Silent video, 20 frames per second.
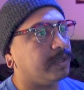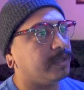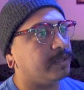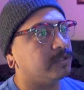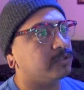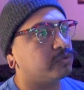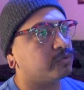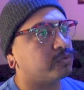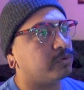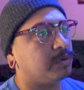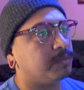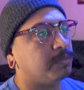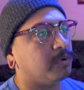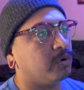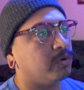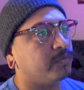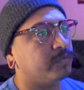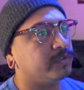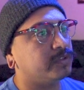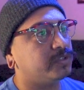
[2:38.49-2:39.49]
and scrub
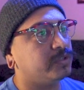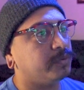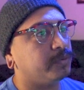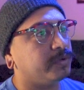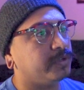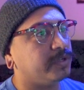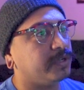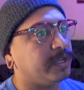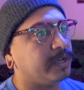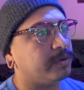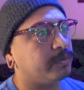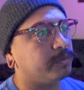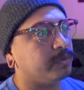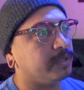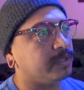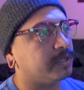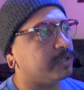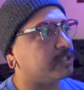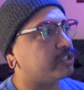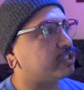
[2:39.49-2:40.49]
over to where you get a
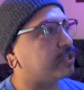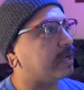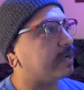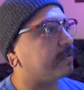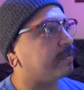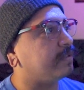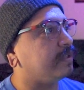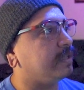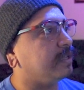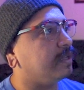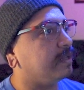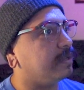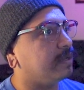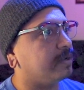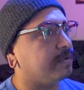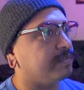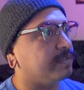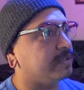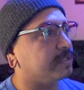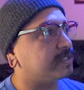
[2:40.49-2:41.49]
really good shot of
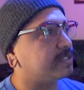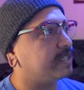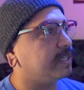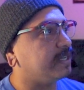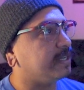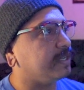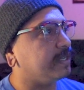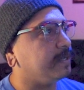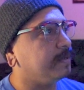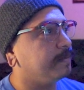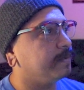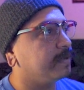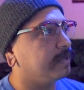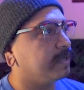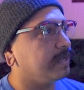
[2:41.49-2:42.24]
the city.